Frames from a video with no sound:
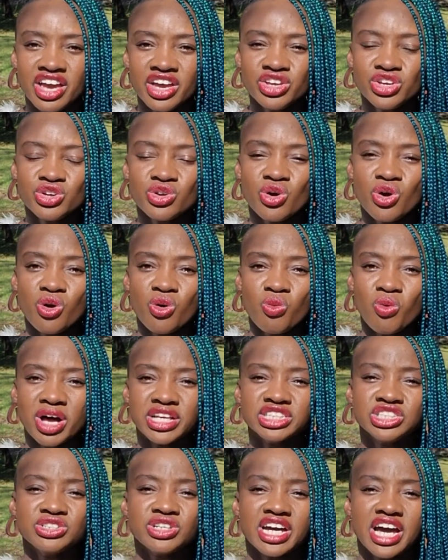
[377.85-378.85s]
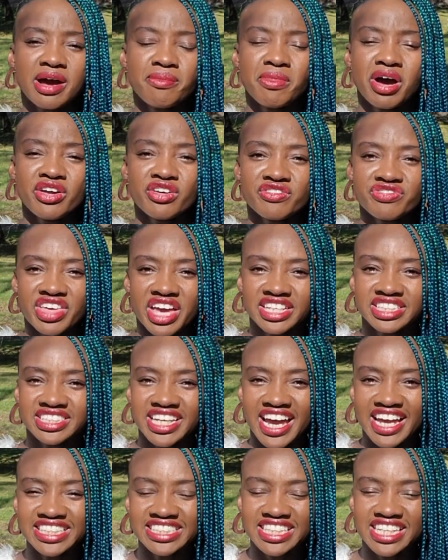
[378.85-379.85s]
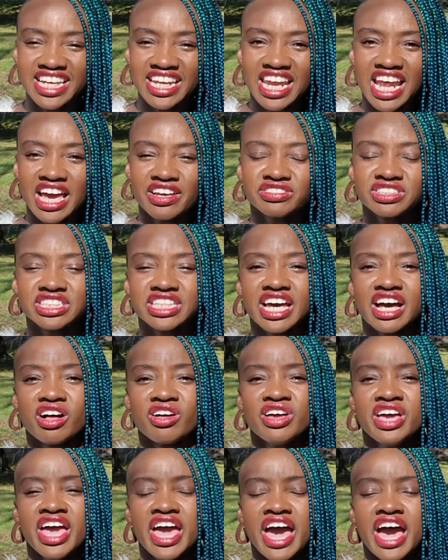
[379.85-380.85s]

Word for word: you know, once you come out of that dieting lifestyle